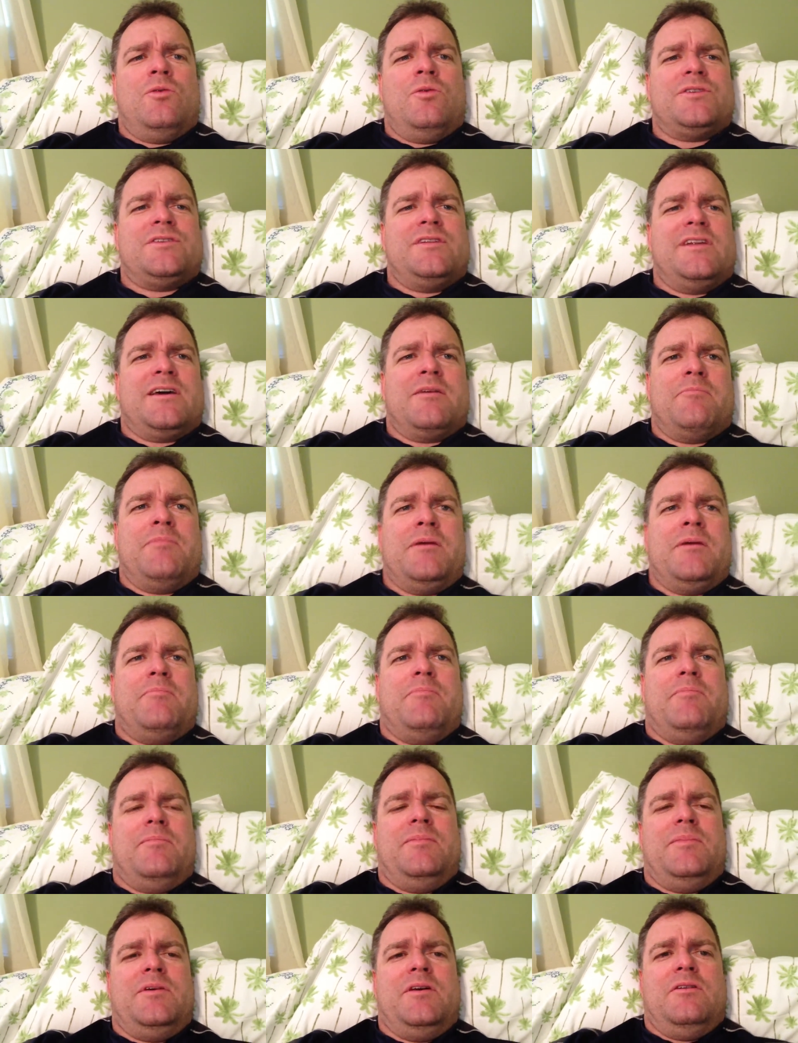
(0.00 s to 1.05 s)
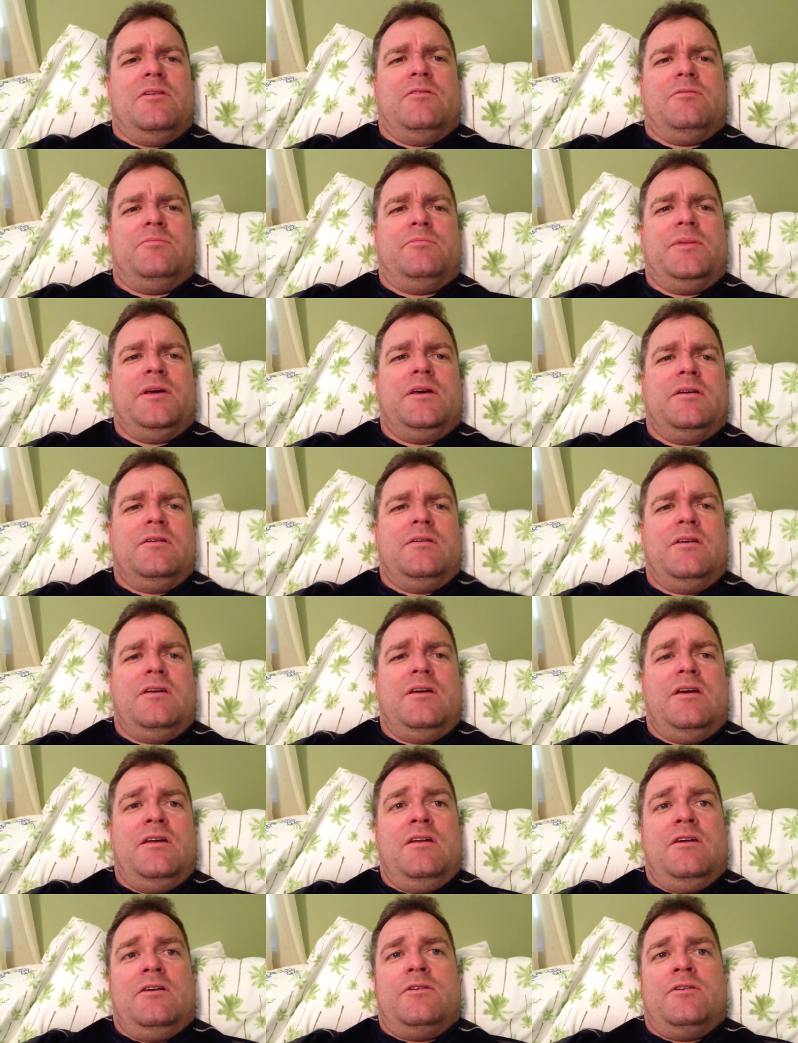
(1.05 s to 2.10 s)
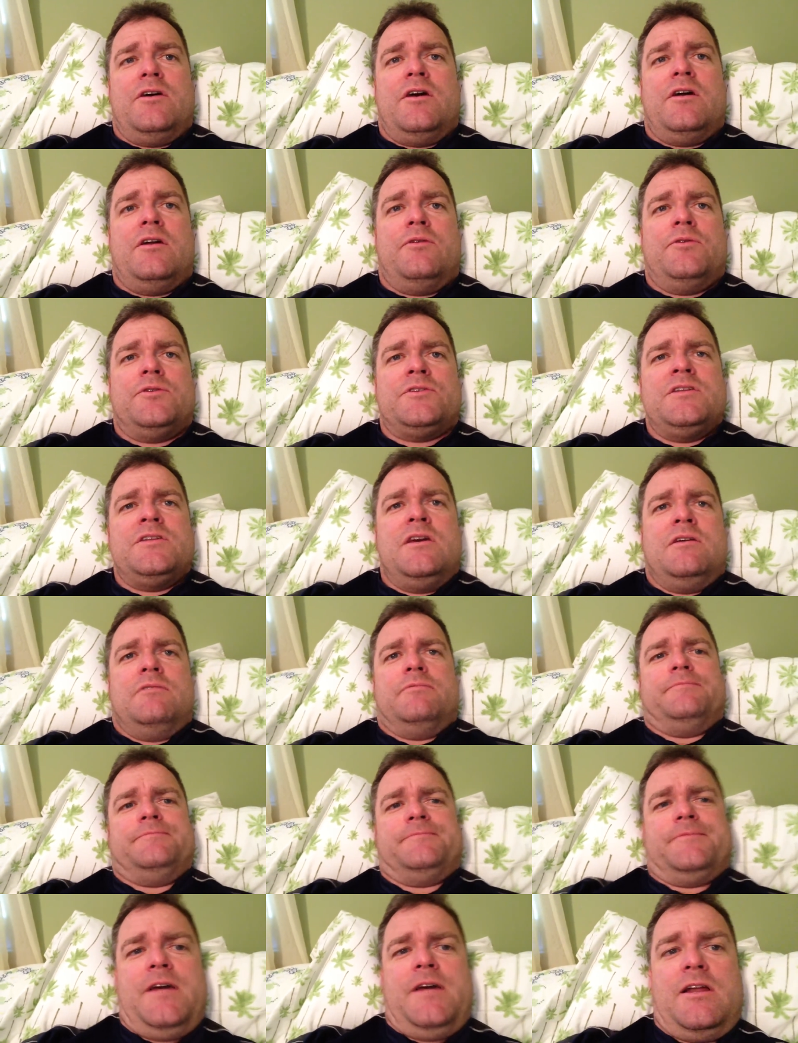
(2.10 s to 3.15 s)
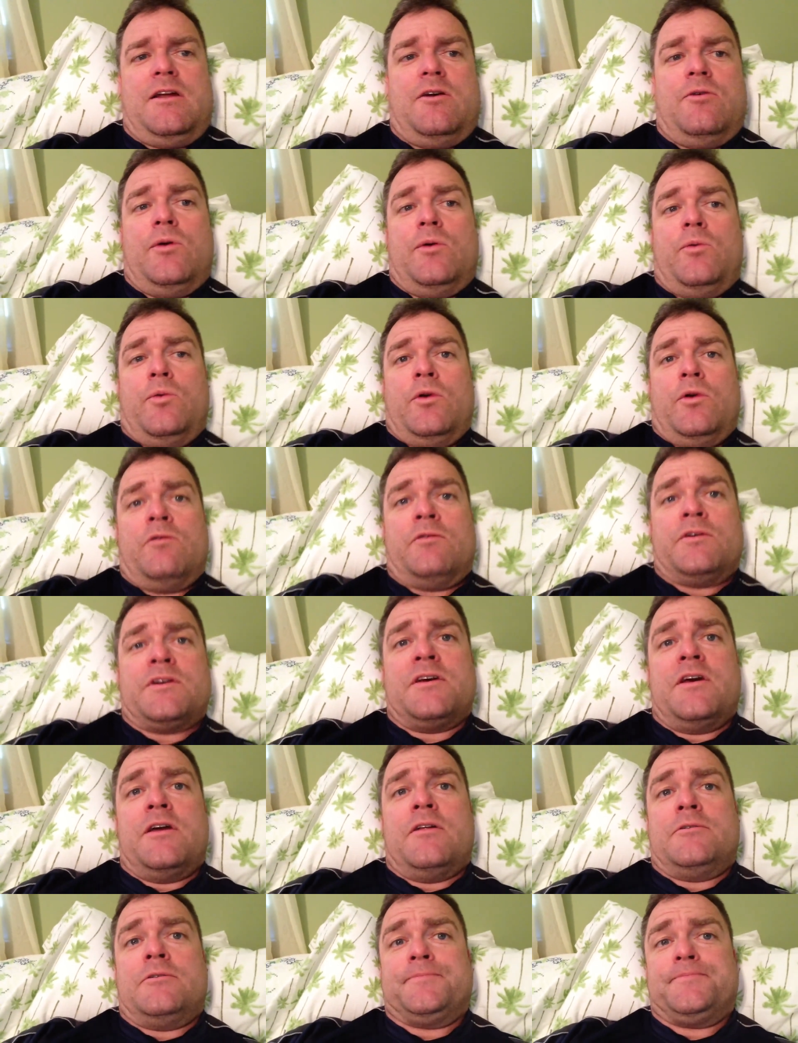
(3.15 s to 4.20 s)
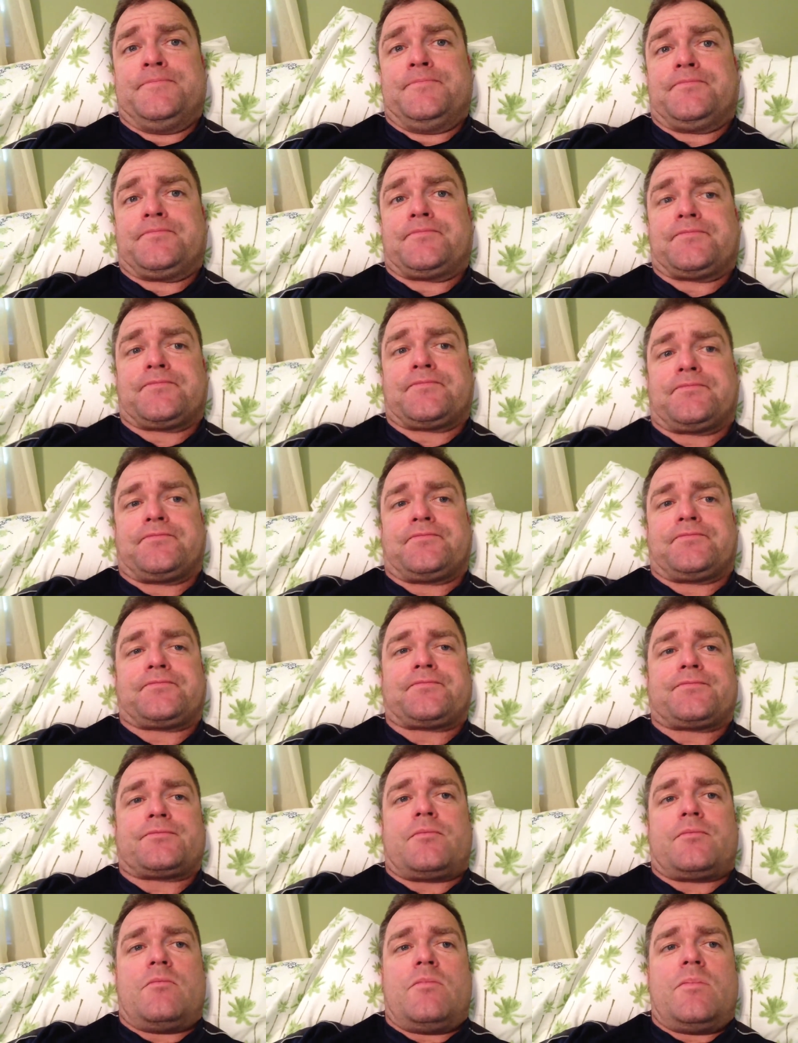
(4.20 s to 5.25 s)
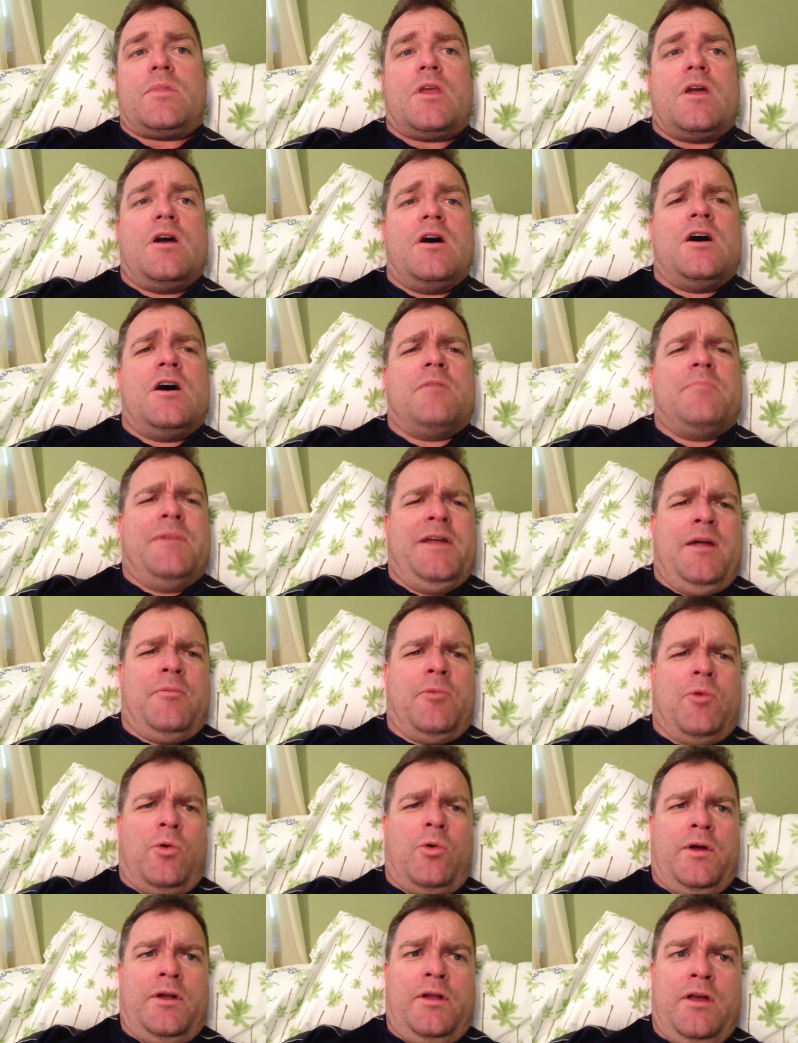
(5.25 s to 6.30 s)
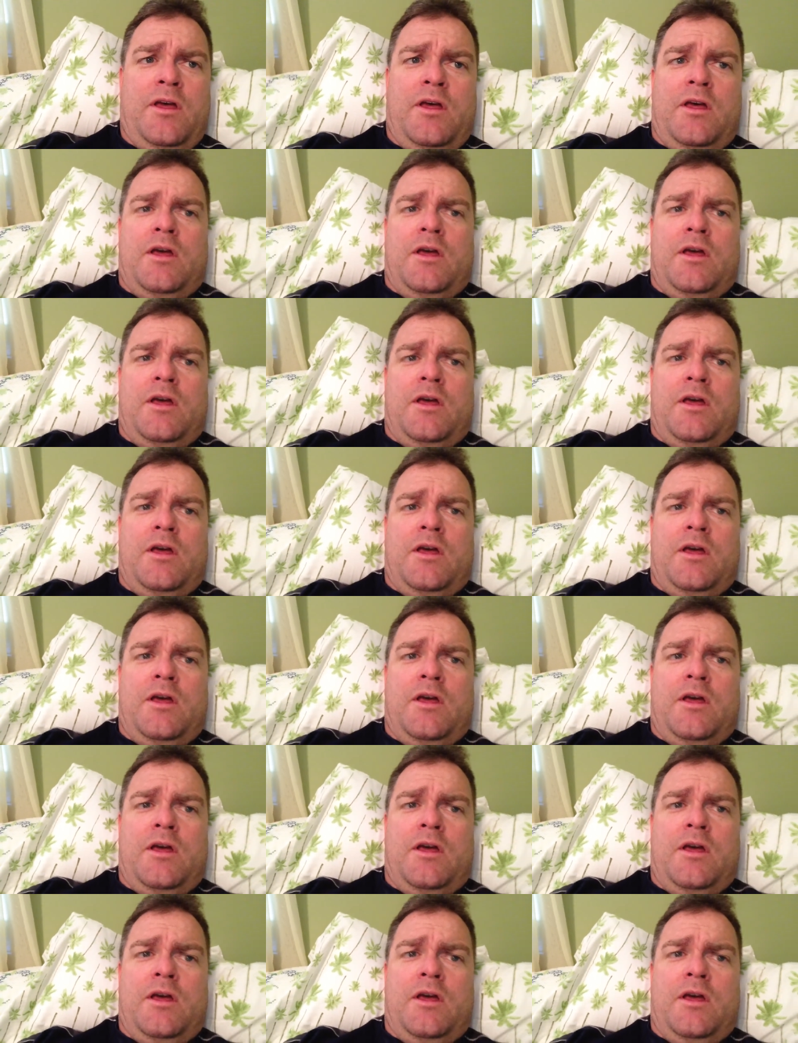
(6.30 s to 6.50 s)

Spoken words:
It wasn't like a big, it was neat. Kind of went over together. My number 1.